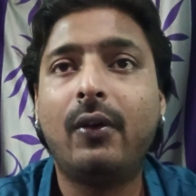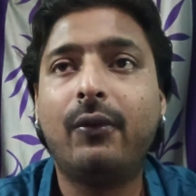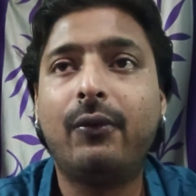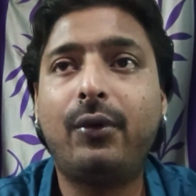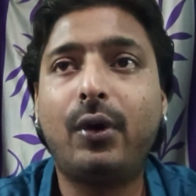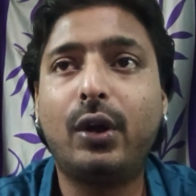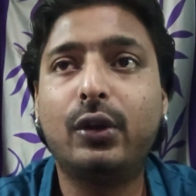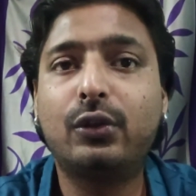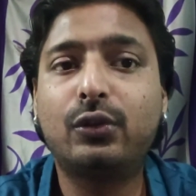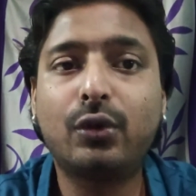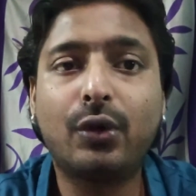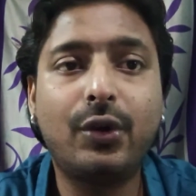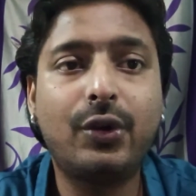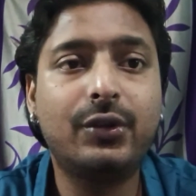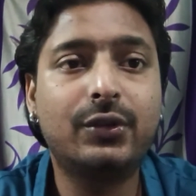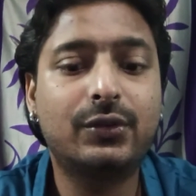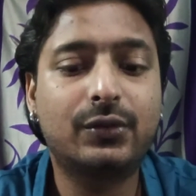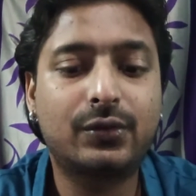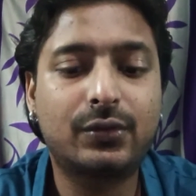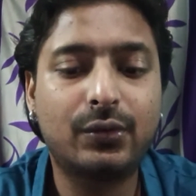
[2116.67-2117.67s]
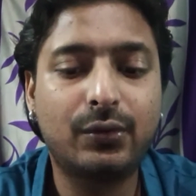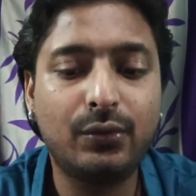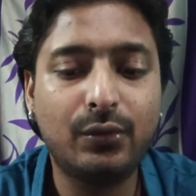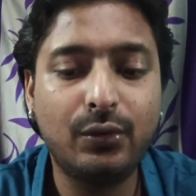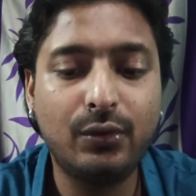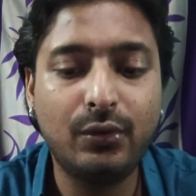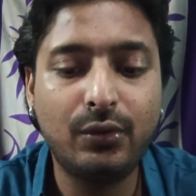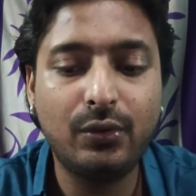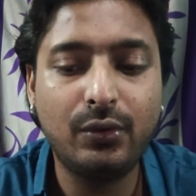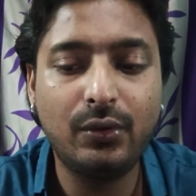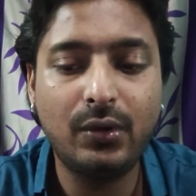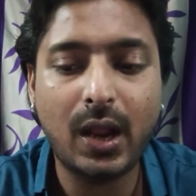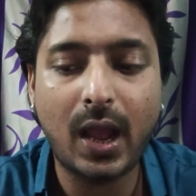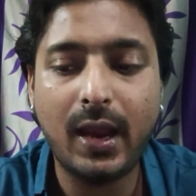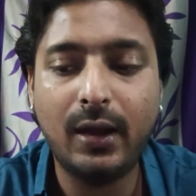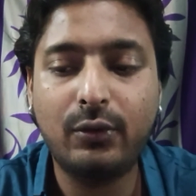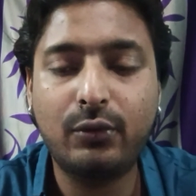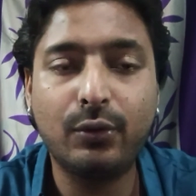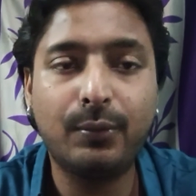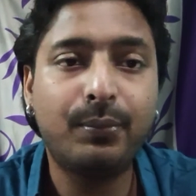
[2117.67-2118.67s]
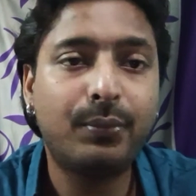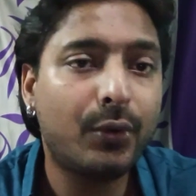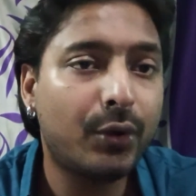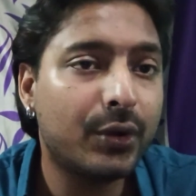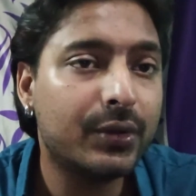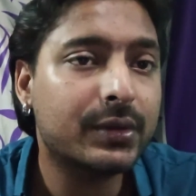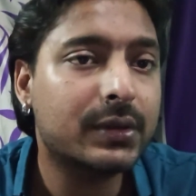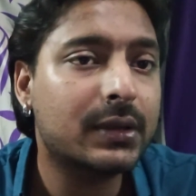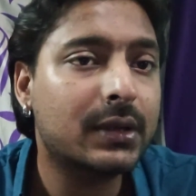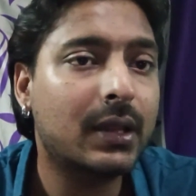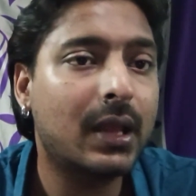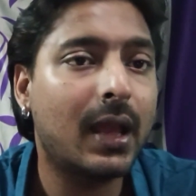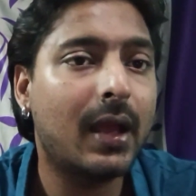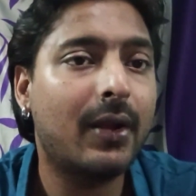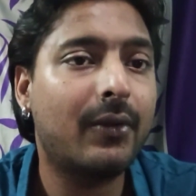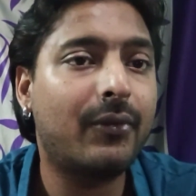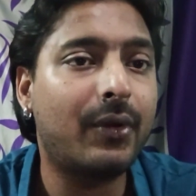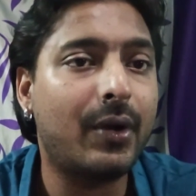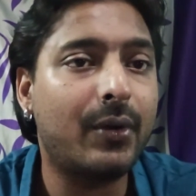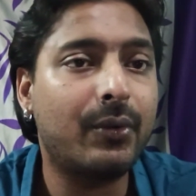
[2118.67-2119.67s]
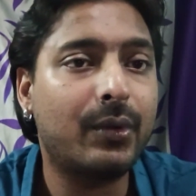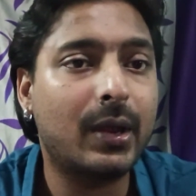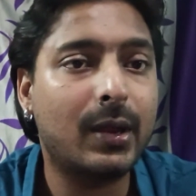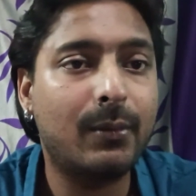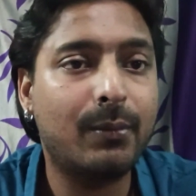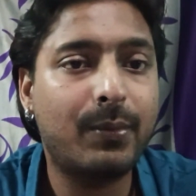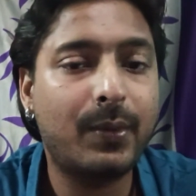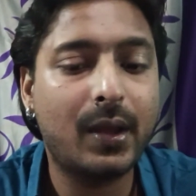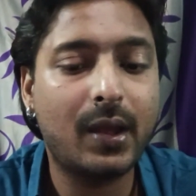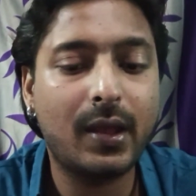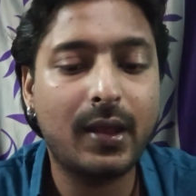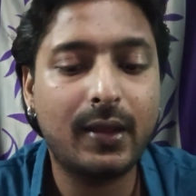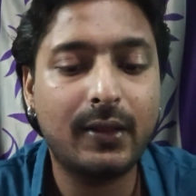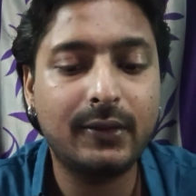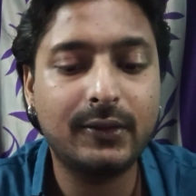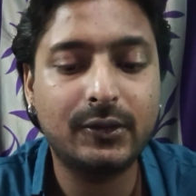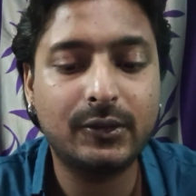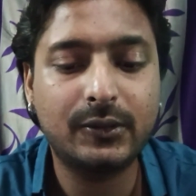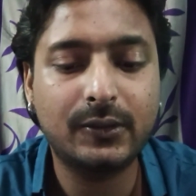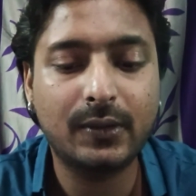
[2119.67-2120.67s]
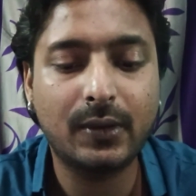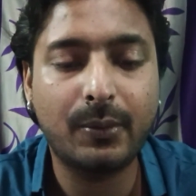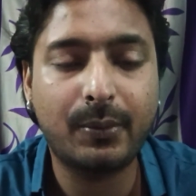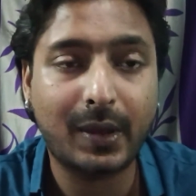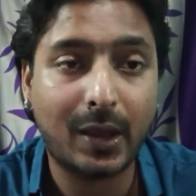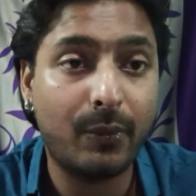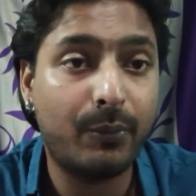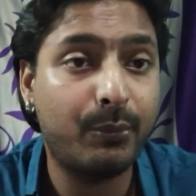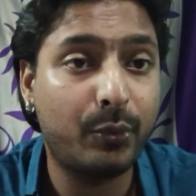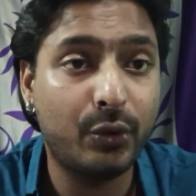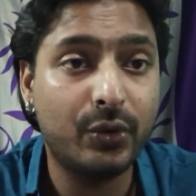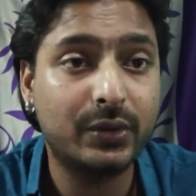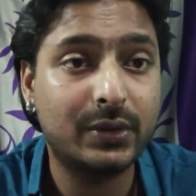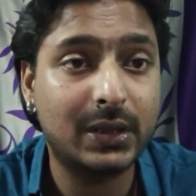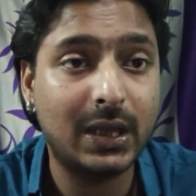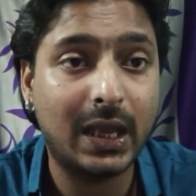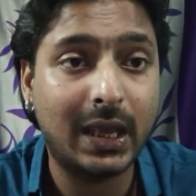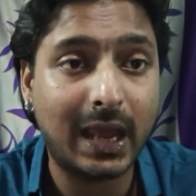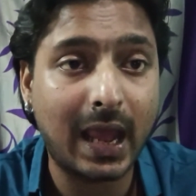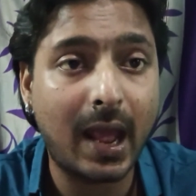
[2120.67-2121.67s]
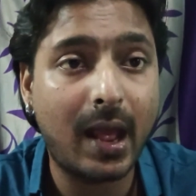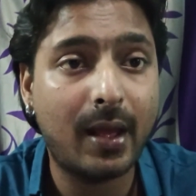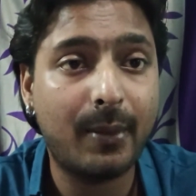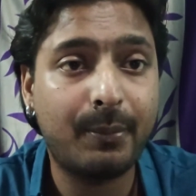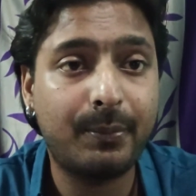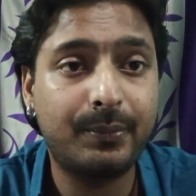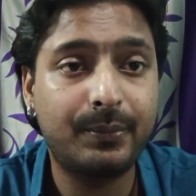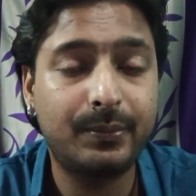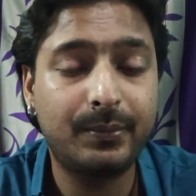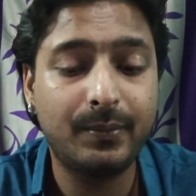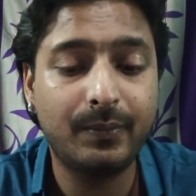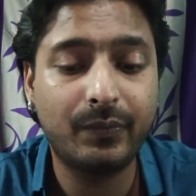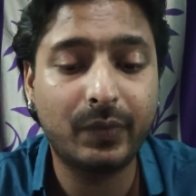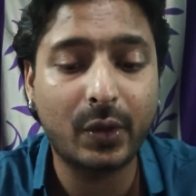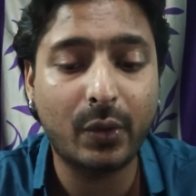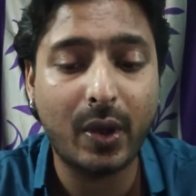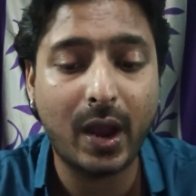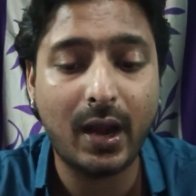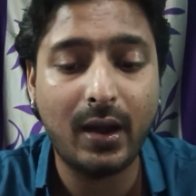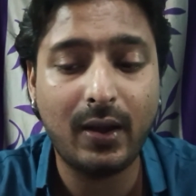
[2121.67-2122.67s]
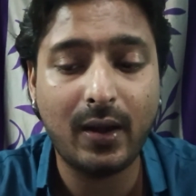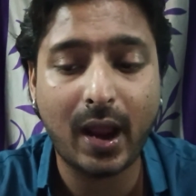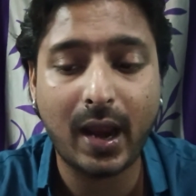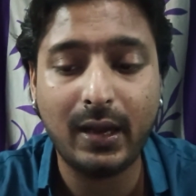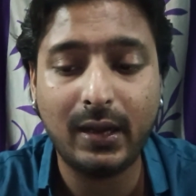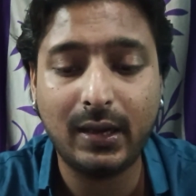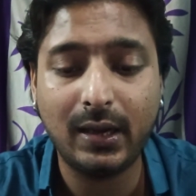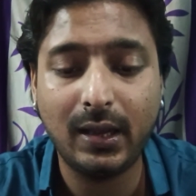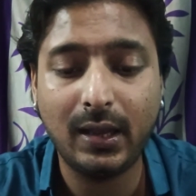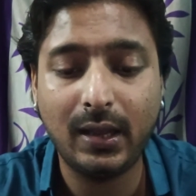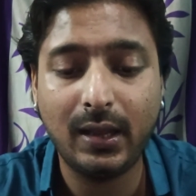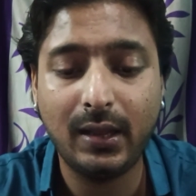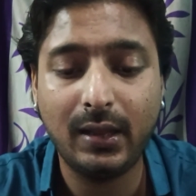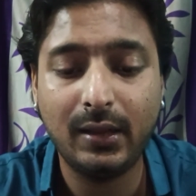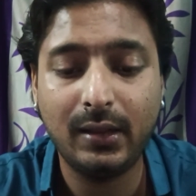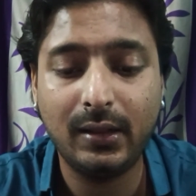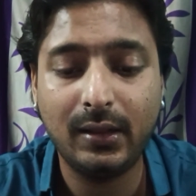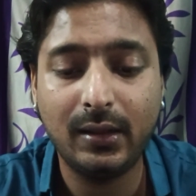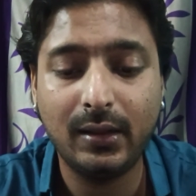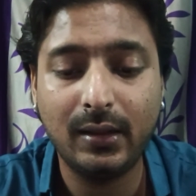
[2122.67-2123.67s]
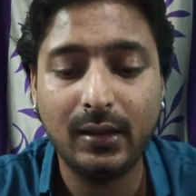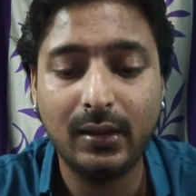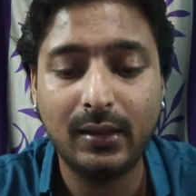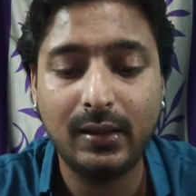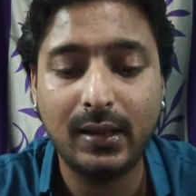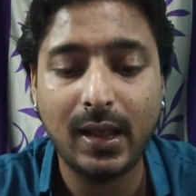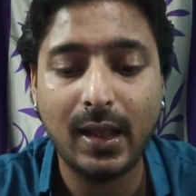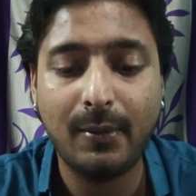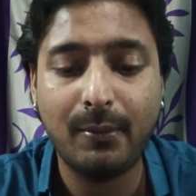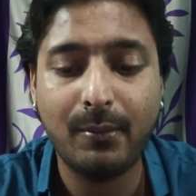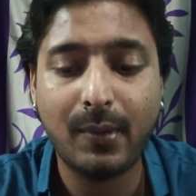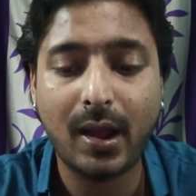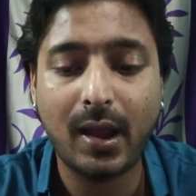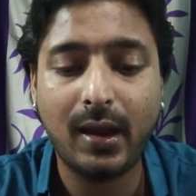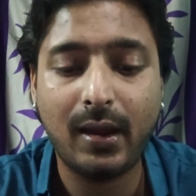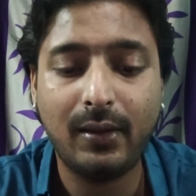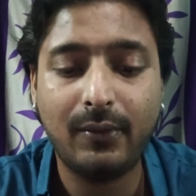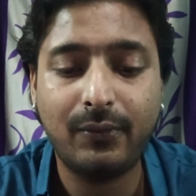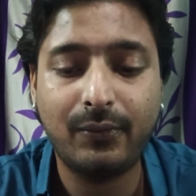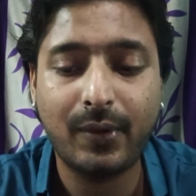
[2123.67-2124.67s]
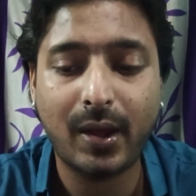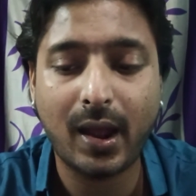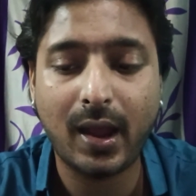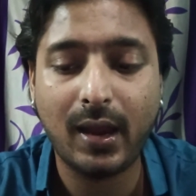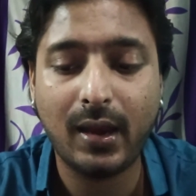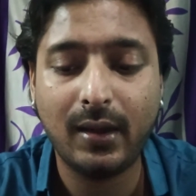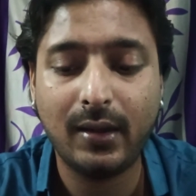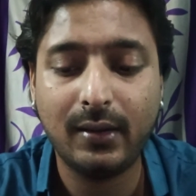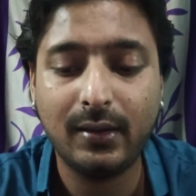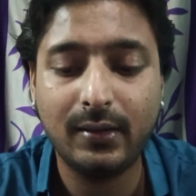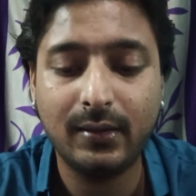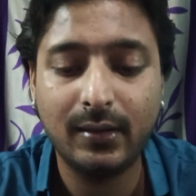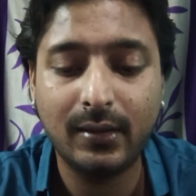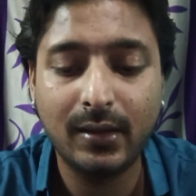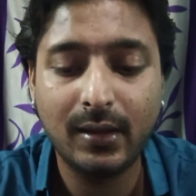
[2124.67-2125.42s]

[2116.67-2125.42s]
for those who like to post their fountain pens, post the cap while writing, they might find